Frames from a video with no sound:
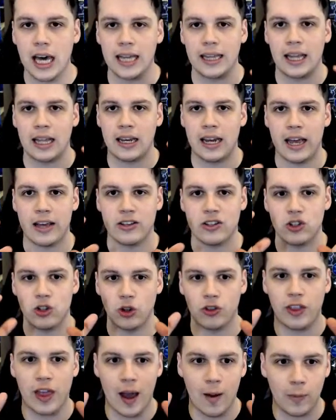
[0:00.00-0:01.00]
And then they're
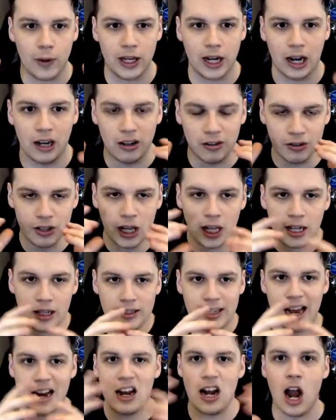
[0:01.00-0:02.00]
stood there with kind of
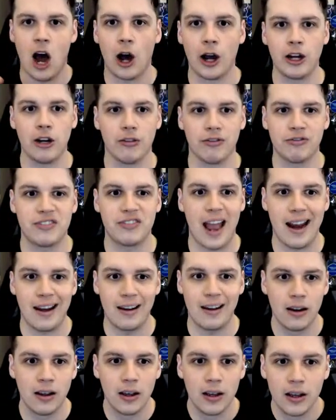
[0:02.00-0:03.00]
their line of
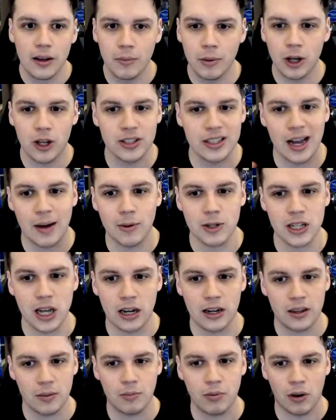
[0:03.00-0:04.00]
10. Because that was
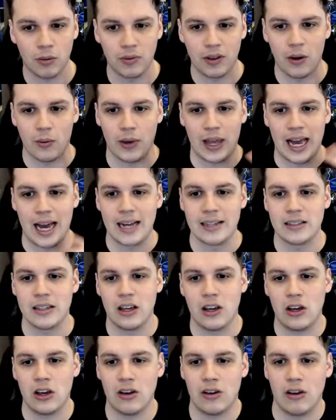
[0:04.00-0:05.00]
kind of the problem that we had,
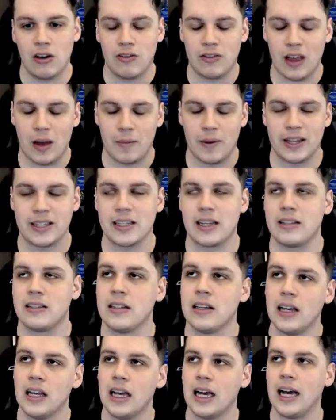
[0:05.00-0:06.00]
if that makes sense.
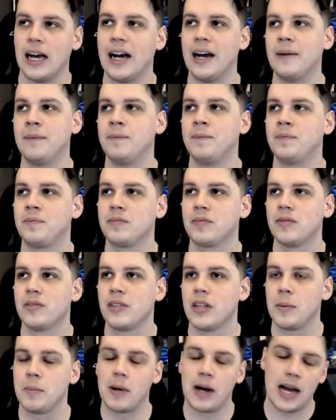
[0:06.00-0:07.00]

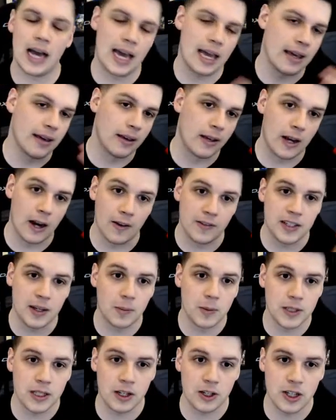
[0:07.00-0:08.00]
But hey, if
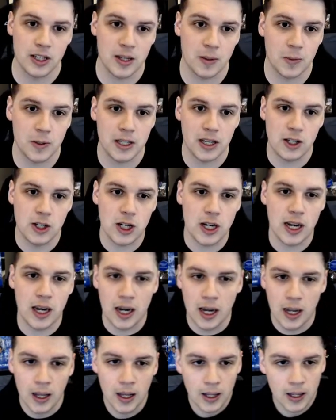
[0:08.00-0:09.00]
someone's injured, someone's injured. And
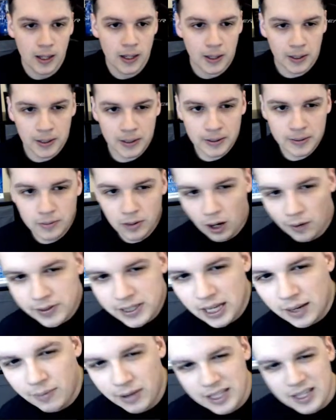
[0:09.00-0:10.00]

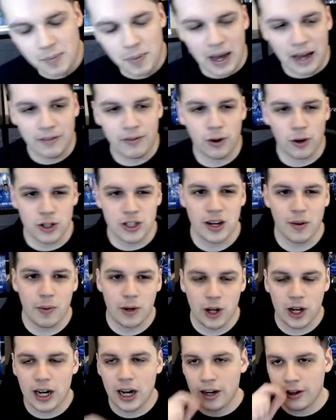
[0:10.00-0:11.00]
obviously it is a bit unfortunate when
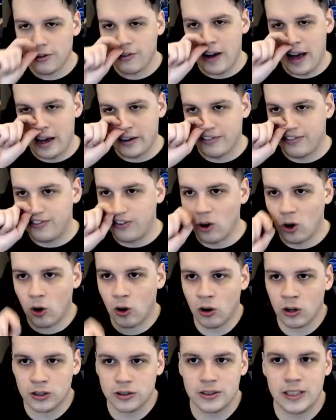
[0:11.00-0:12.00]
you kind of have
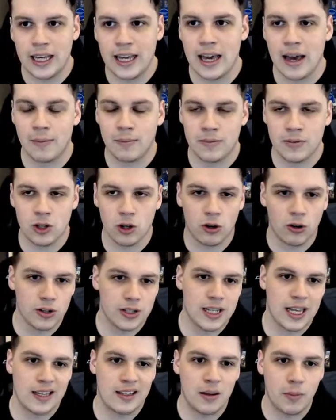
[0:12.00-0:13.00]
4 DMs or
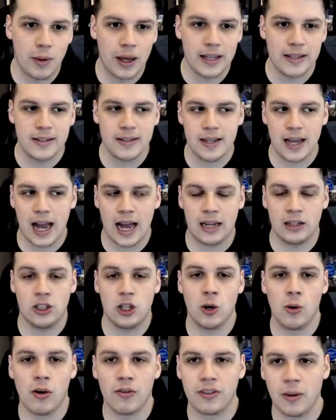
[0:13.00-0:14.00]
centre mids and
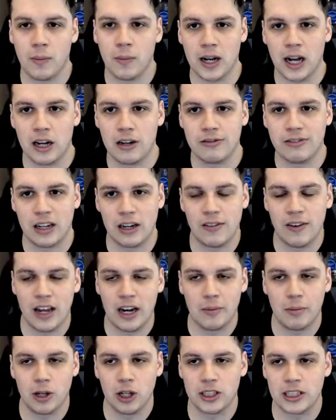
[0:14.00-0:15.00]
2 of them are kind of
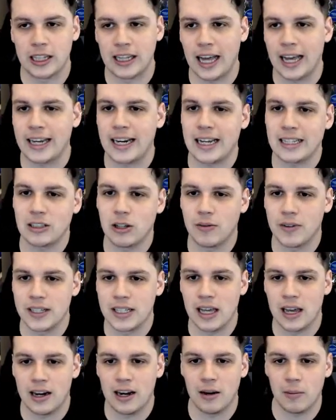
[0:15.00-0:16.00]
unavailable on the day. That's
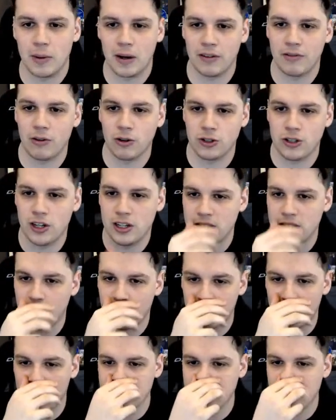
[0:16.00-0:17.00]
obviously a little bit unfortunate.
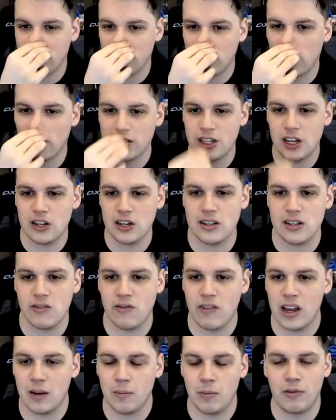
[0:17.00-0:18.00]
Someone asked if Kovacic is
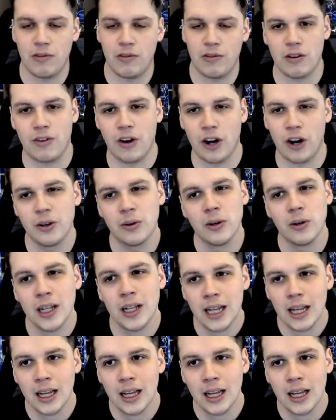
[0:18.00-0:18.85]
available for the final.